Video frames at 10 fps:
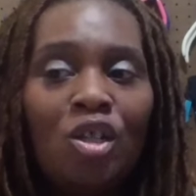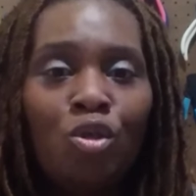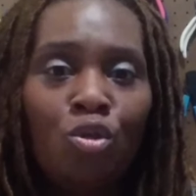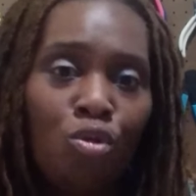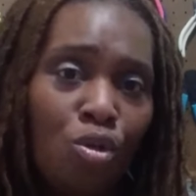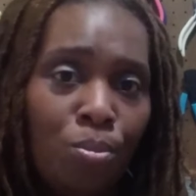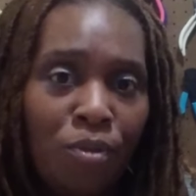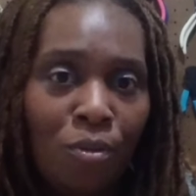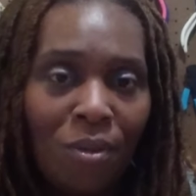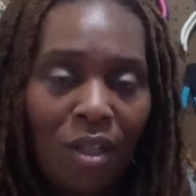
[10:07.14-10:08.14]
group
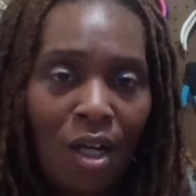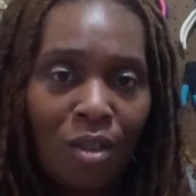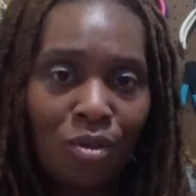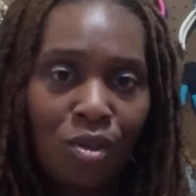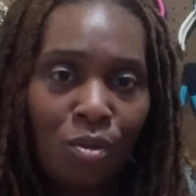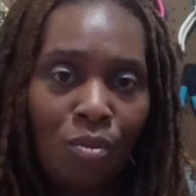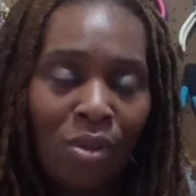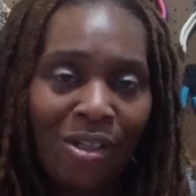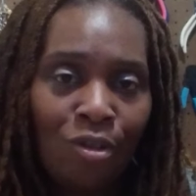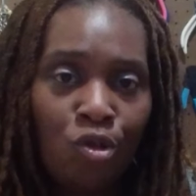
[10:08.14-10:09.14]
you belong to
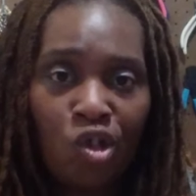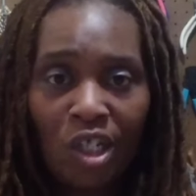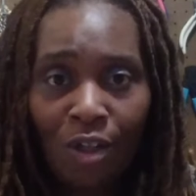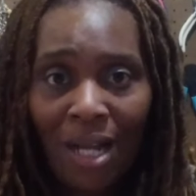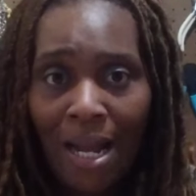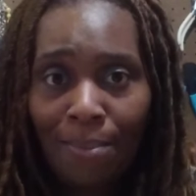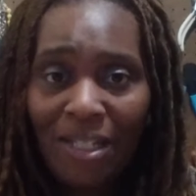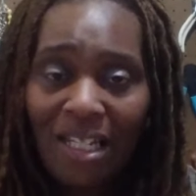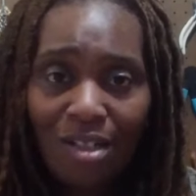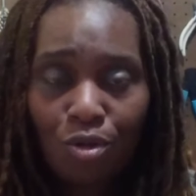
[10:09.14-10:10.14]
where you share common
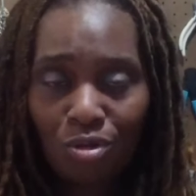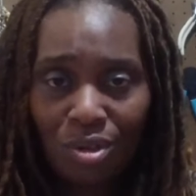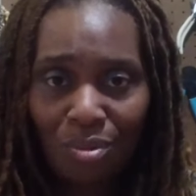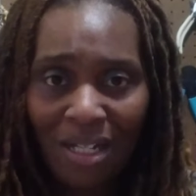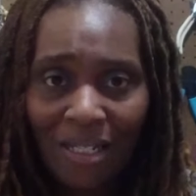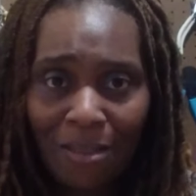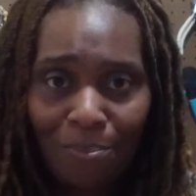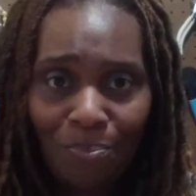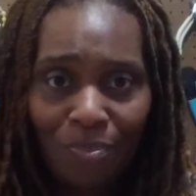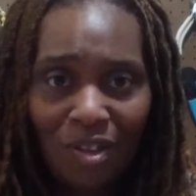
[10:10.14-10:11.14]
interests, right?
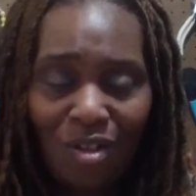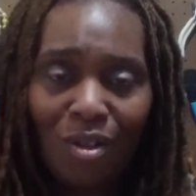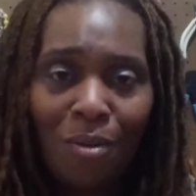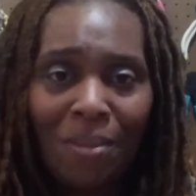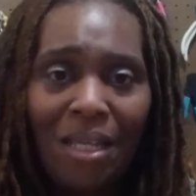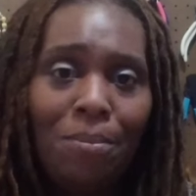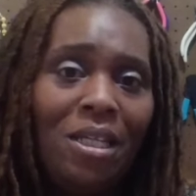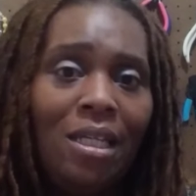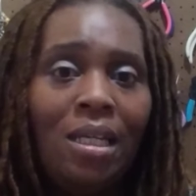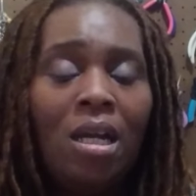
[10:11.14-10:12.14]
You know,
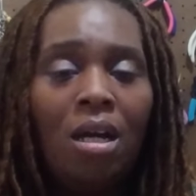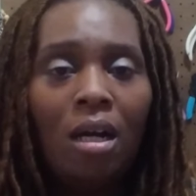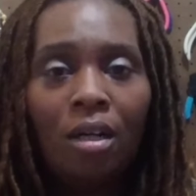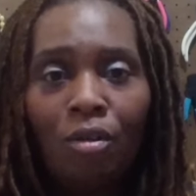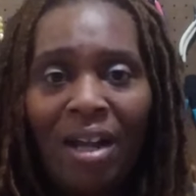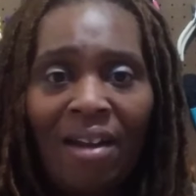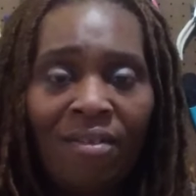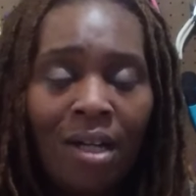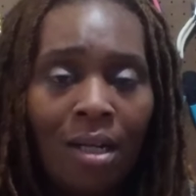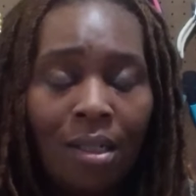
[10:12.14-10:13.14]
maybe a
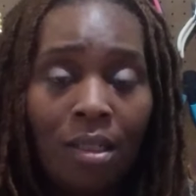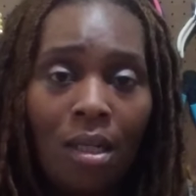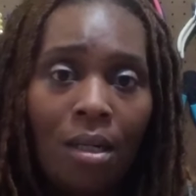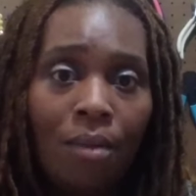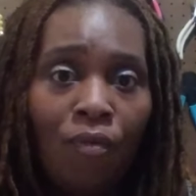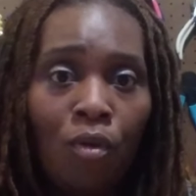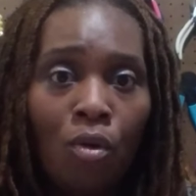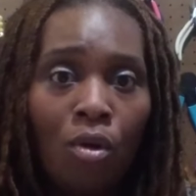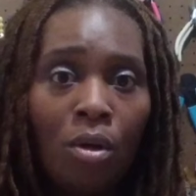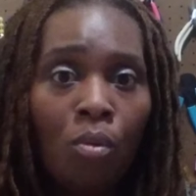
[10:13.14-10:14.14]
club
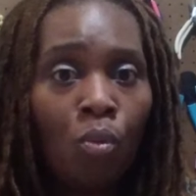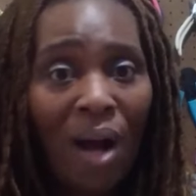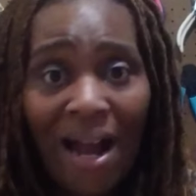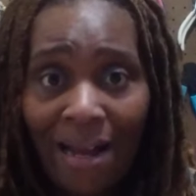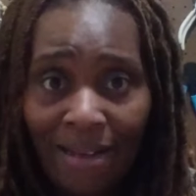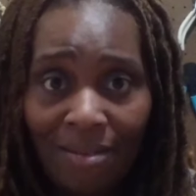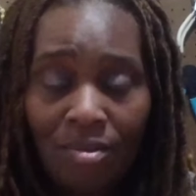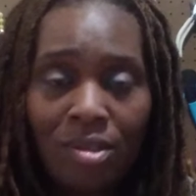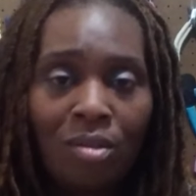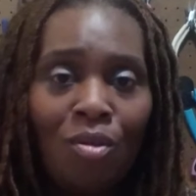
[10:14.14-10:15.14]
for
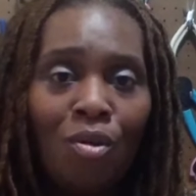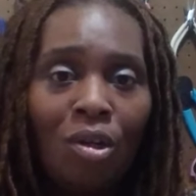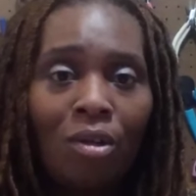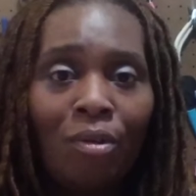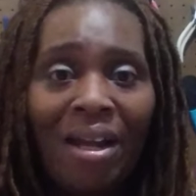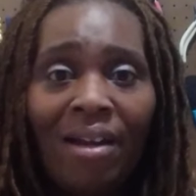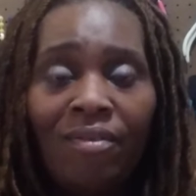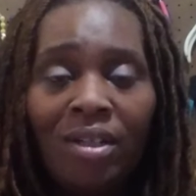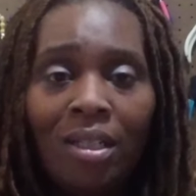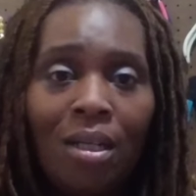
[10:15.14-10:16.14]
wives, or a
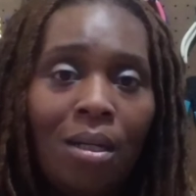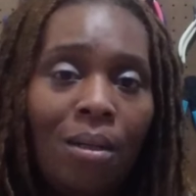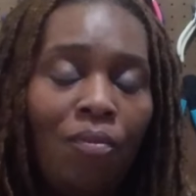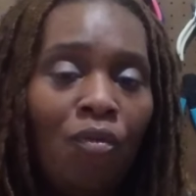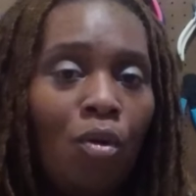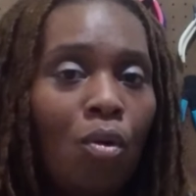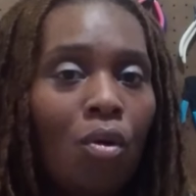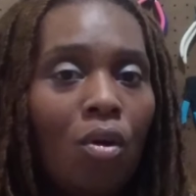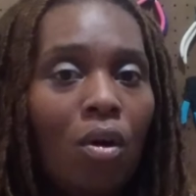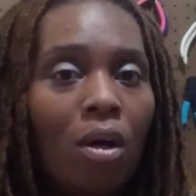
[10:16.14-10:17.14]
craft club
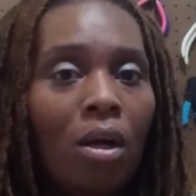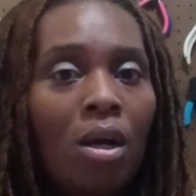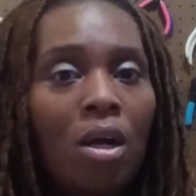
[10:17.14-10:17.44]
for